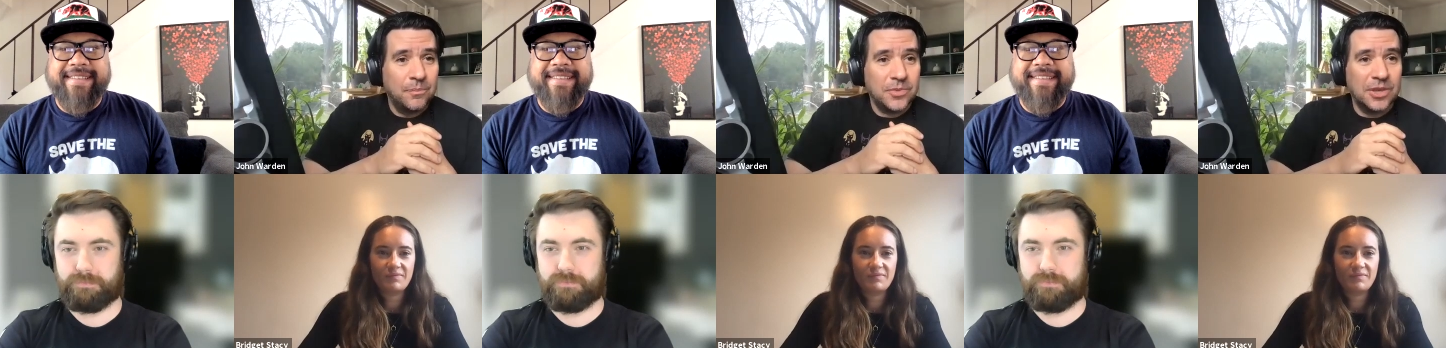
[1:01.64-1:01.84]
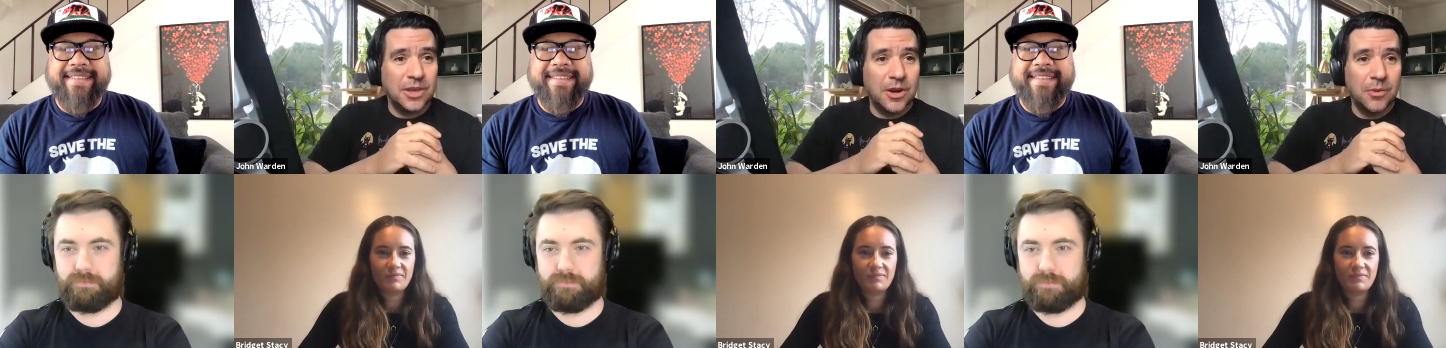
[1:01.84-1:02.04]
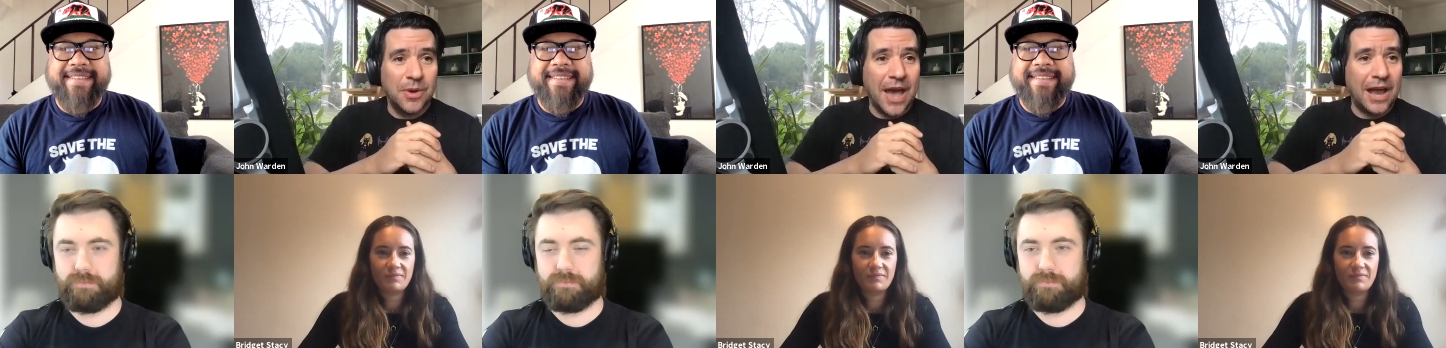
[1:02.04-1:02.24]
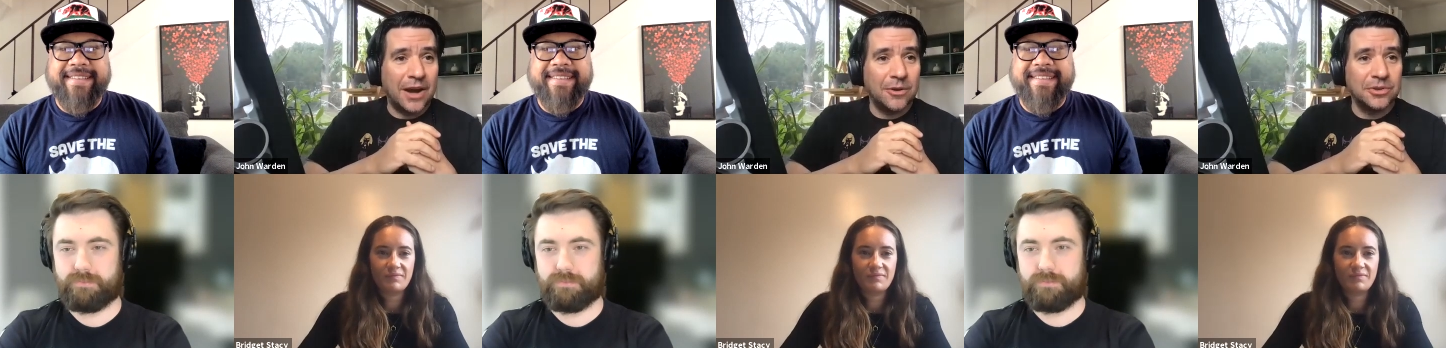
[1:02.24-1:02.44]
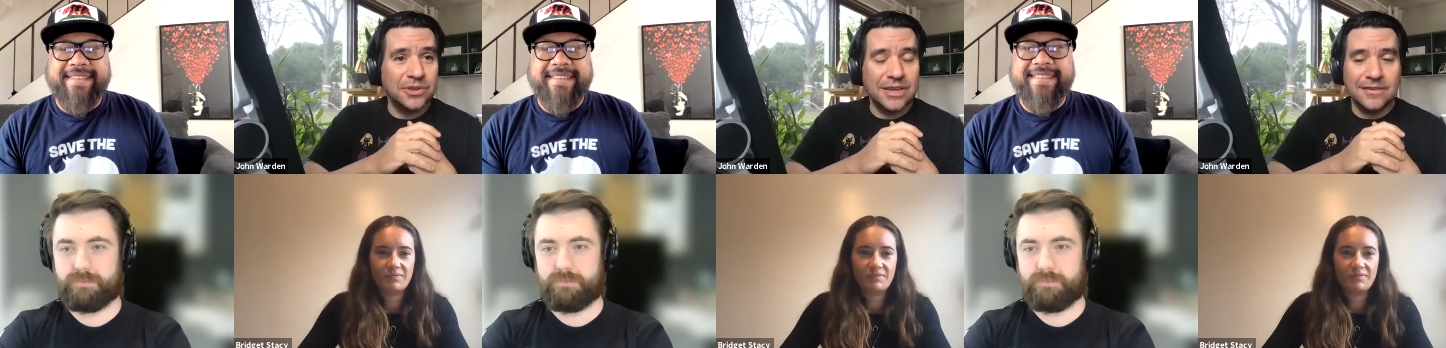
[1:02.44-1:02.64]
Speaker 1: you know, not
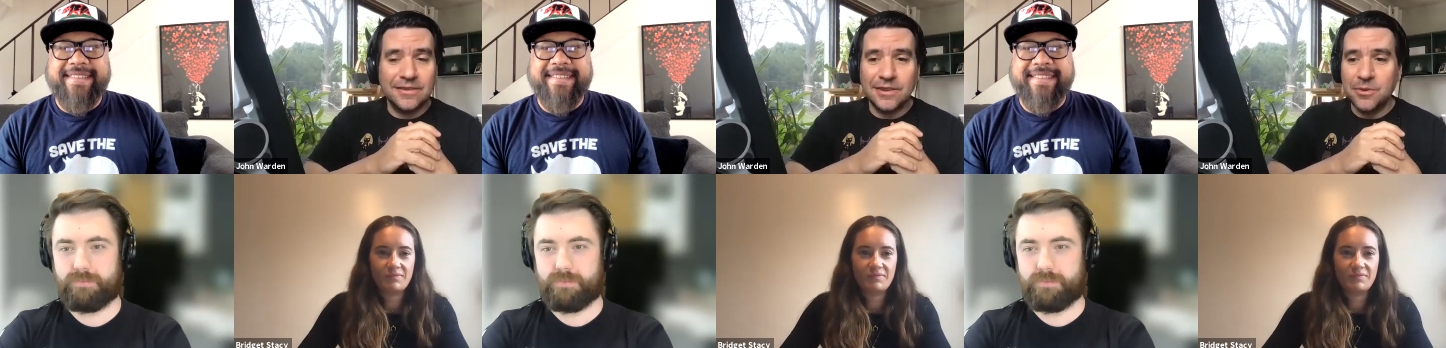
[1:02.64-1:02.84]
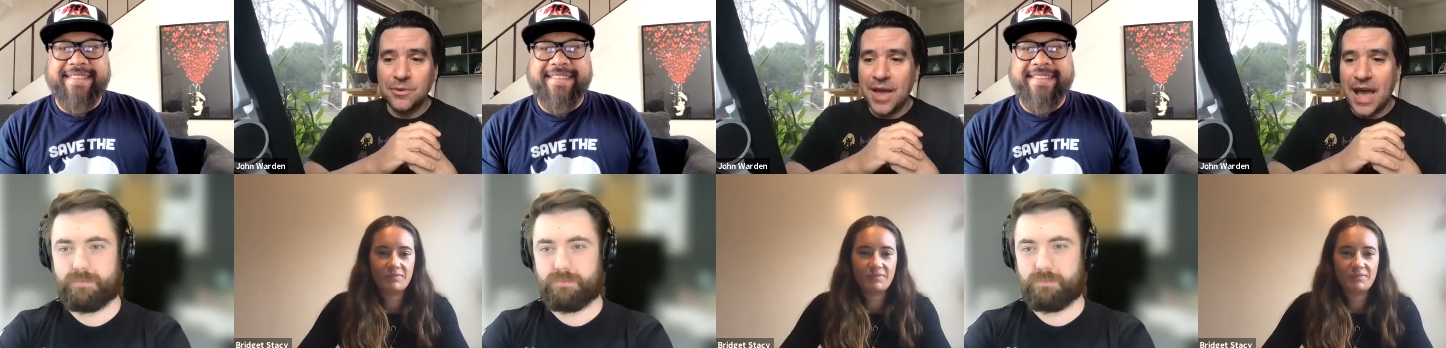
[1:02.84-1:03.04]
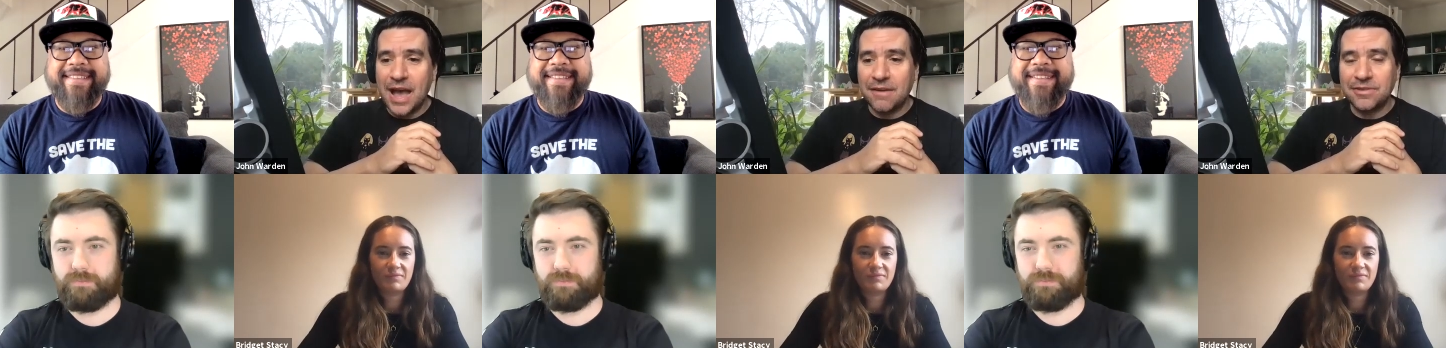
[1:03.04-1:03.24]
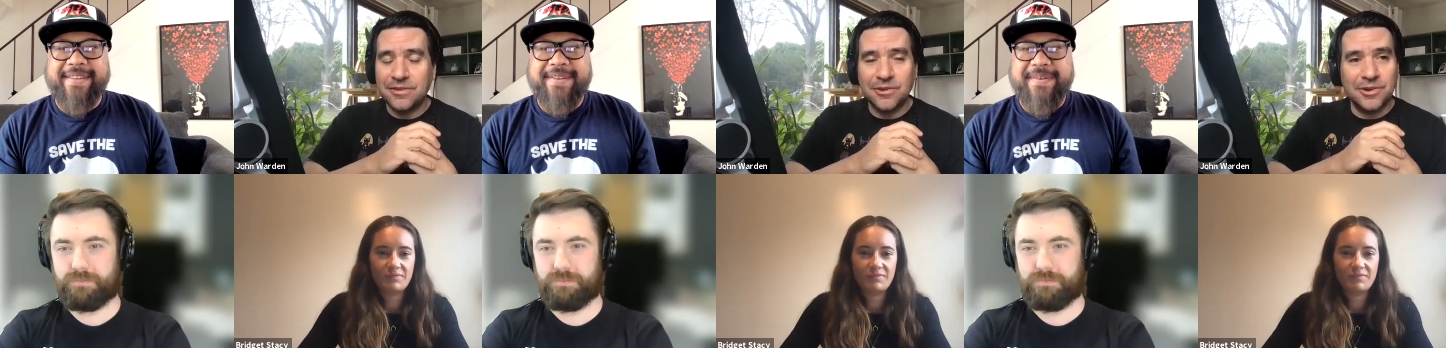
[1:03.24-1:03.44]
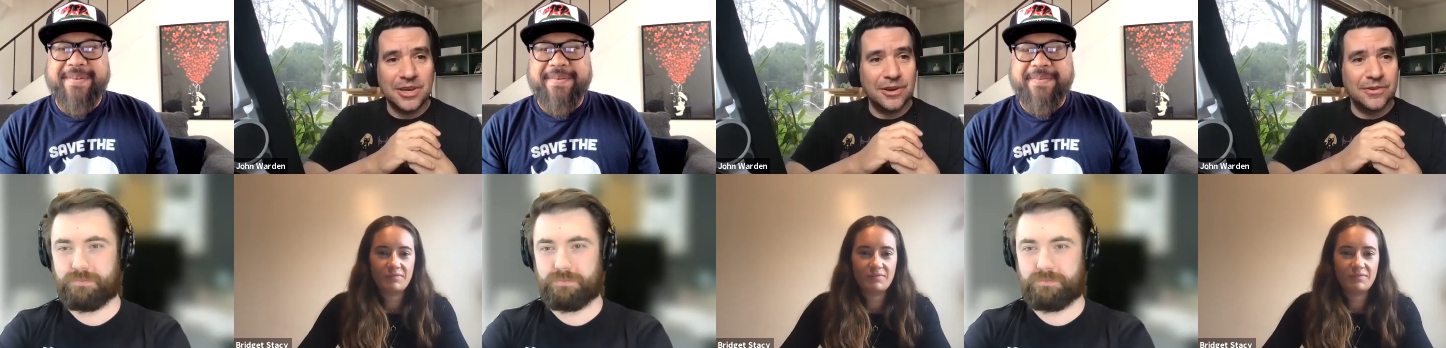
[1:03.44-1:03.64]
only do you
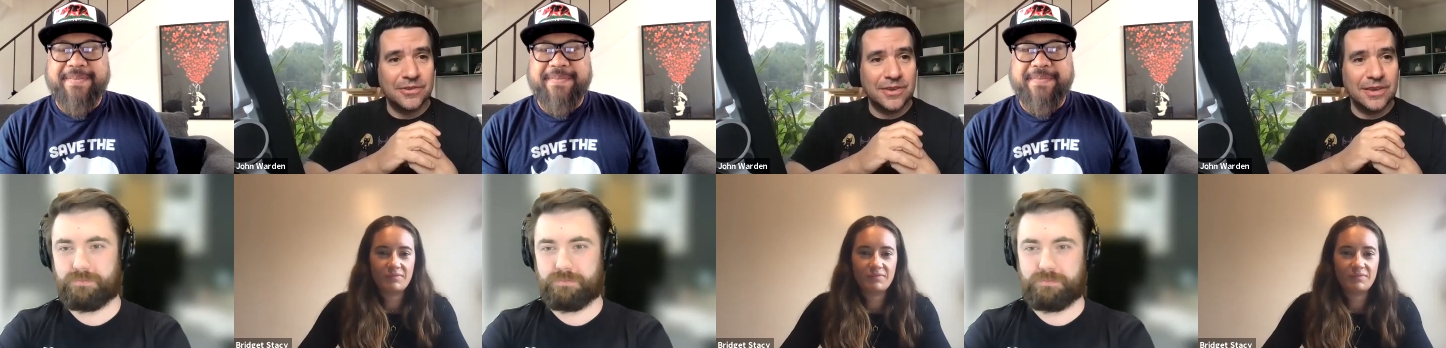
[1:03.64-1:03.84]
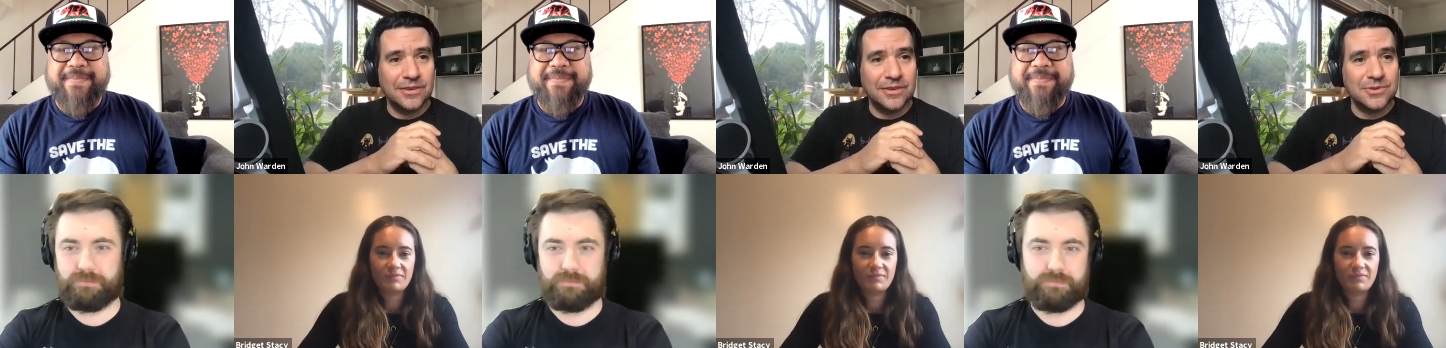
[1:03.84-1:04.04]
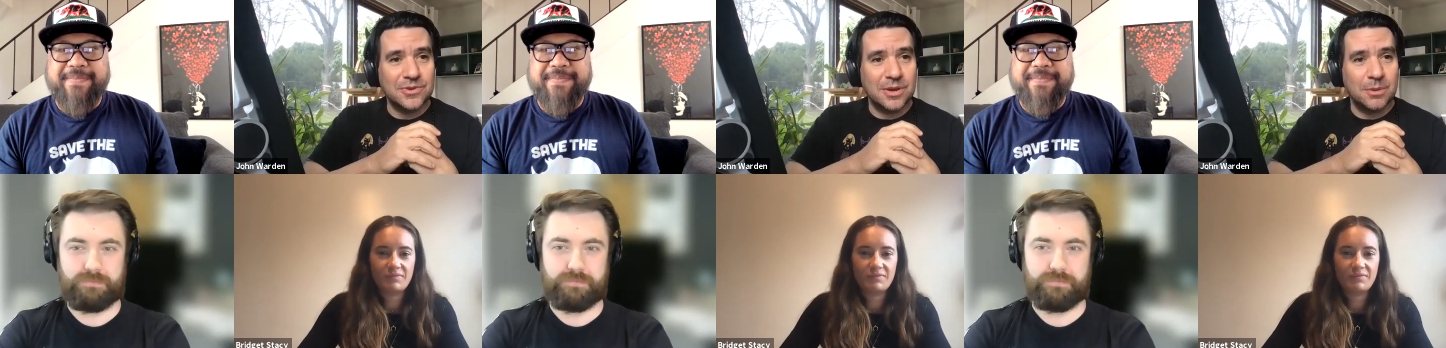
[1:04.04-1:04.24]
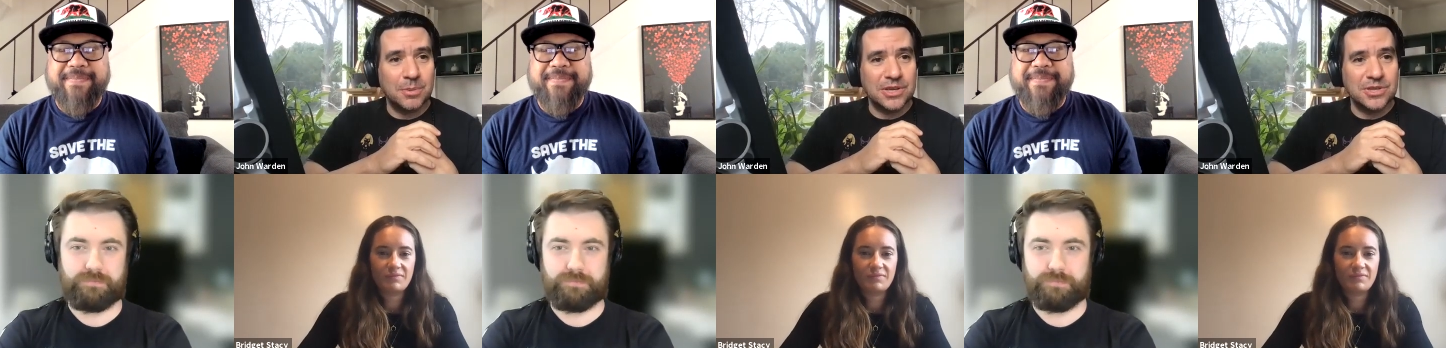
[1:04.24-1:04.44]
have 30 years of history,